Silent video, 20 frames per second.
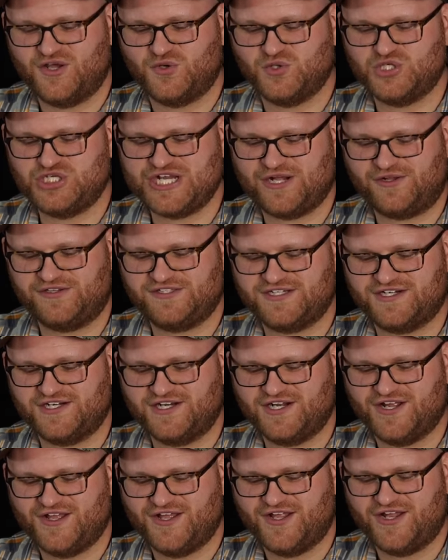no
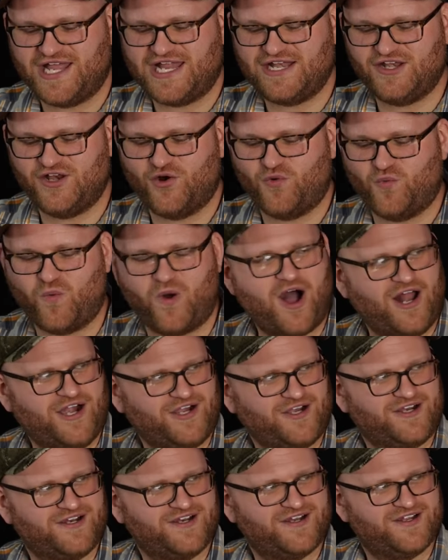shelter, and no
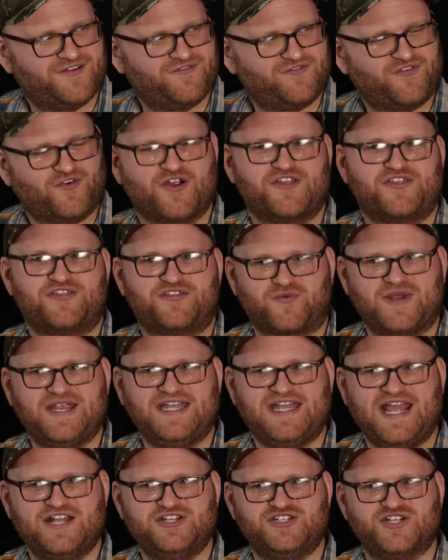water for a
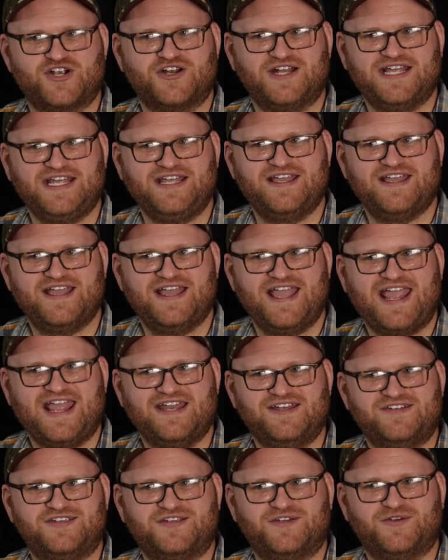three-day journey
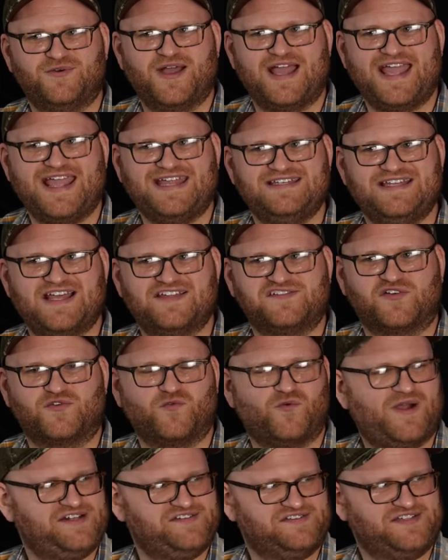into a desert